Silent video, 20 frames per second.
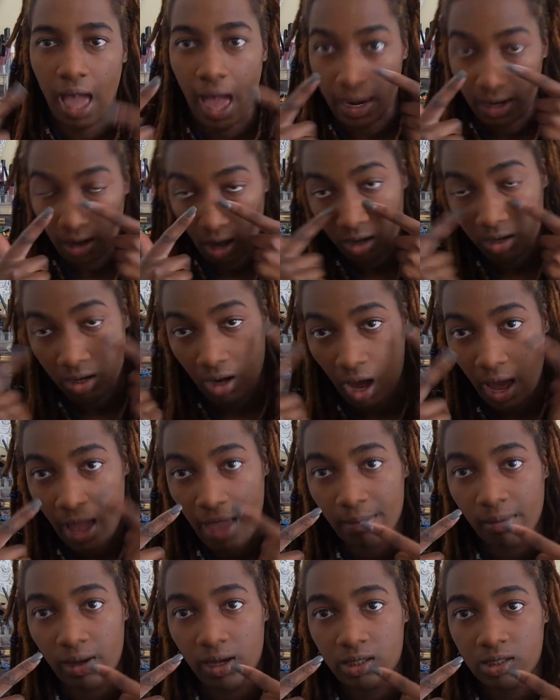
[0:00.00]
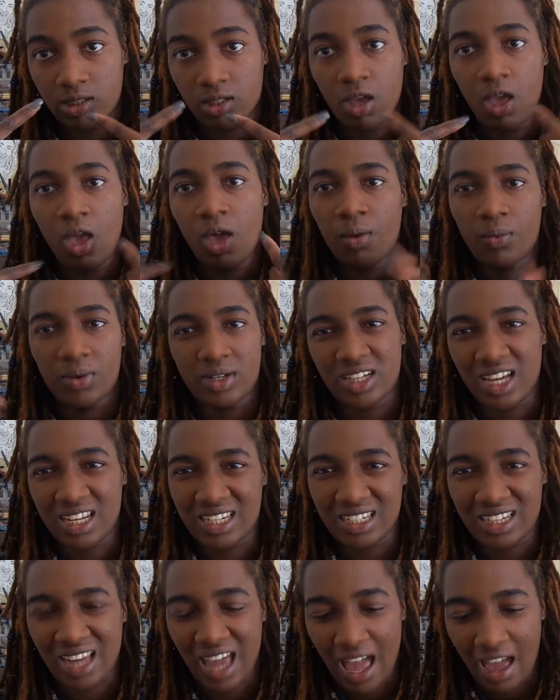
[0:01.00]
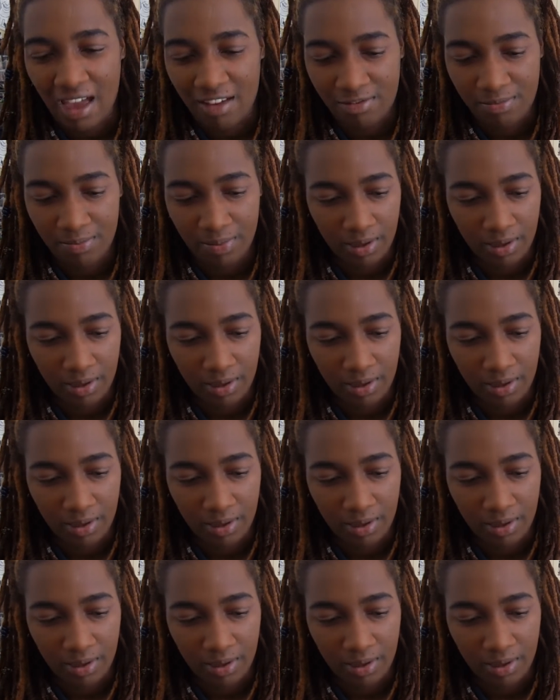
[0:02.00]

and under eye mask, which I didn't have.